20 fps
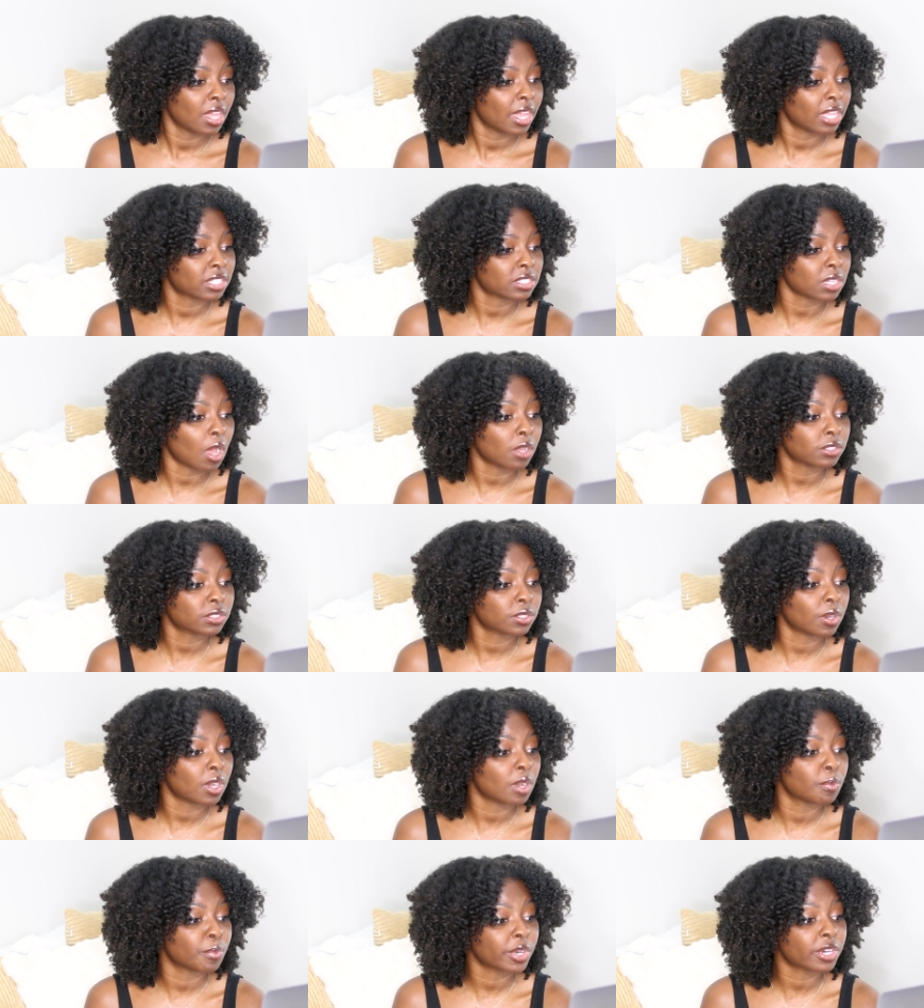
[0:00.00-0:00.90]
It's
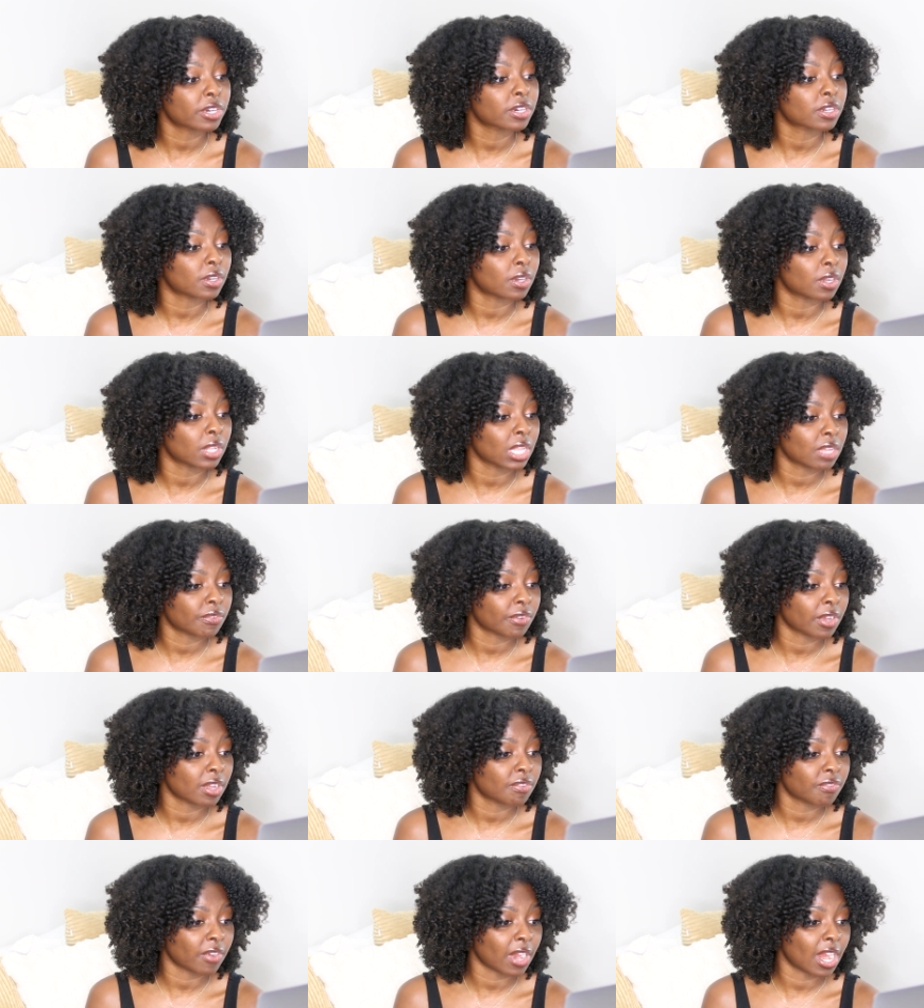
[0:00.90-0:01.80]
also a miracle if
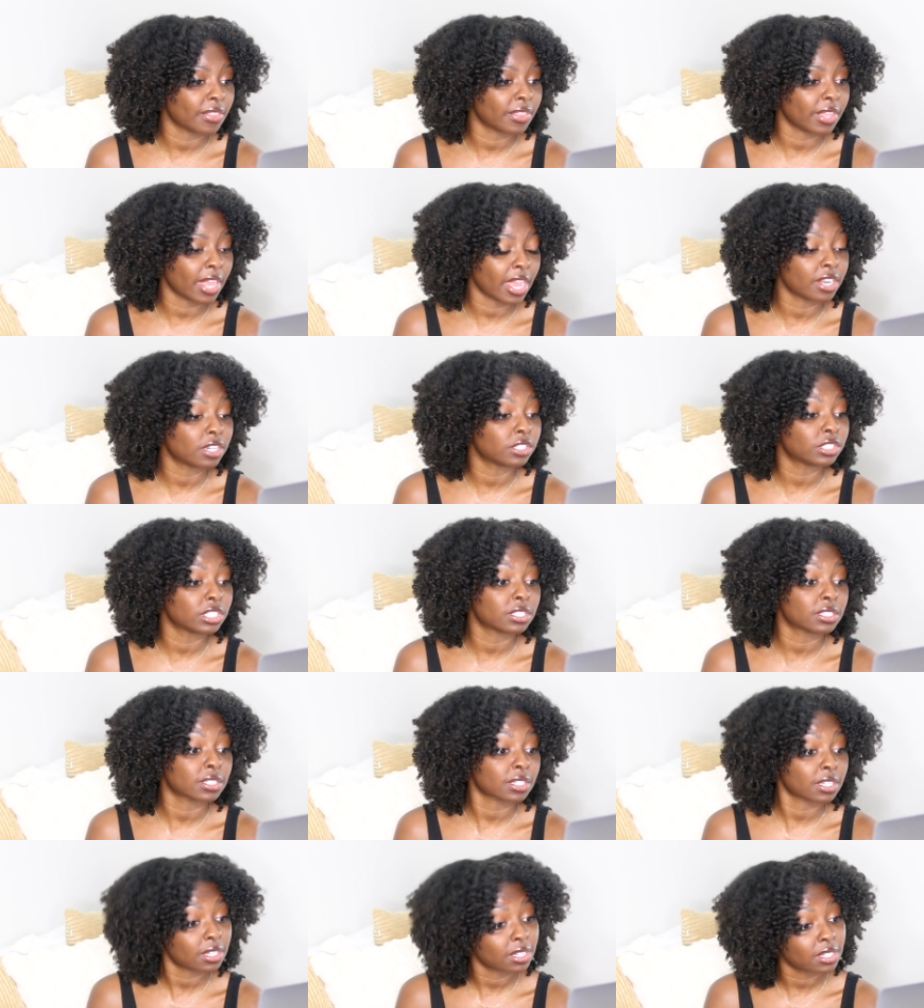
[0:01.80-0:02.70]
I find the
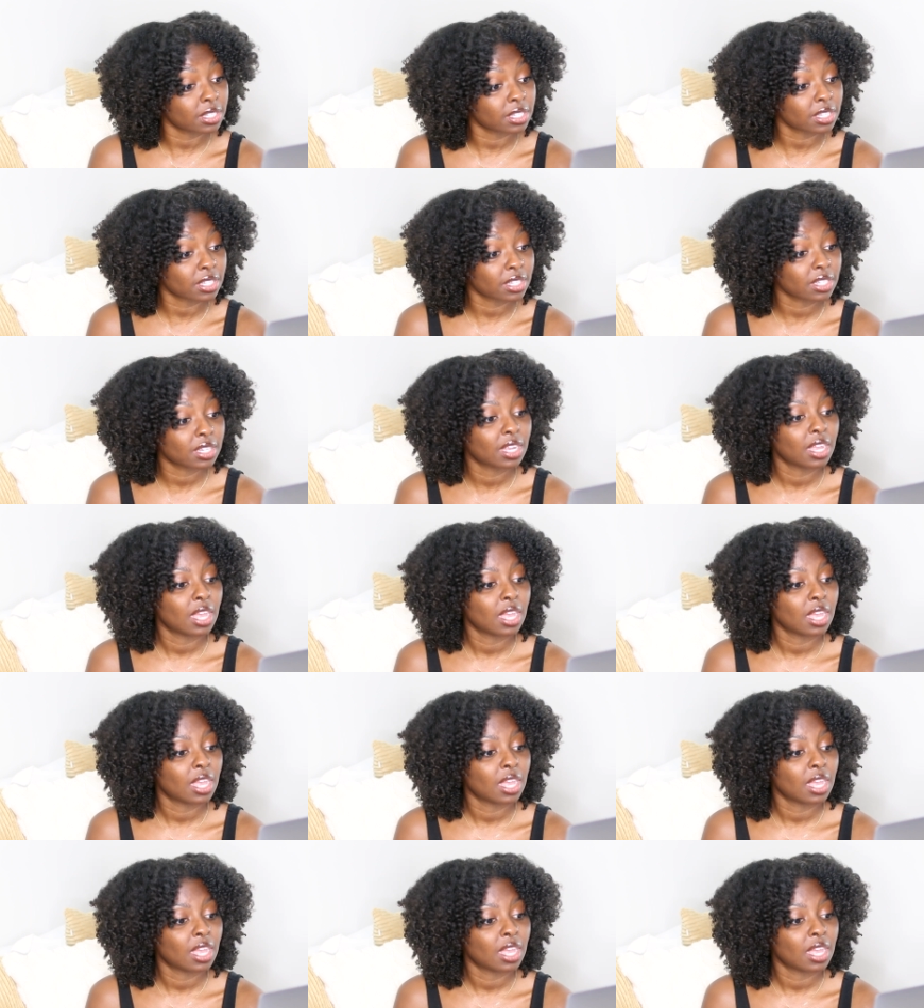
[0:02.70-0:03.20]
energy to cook.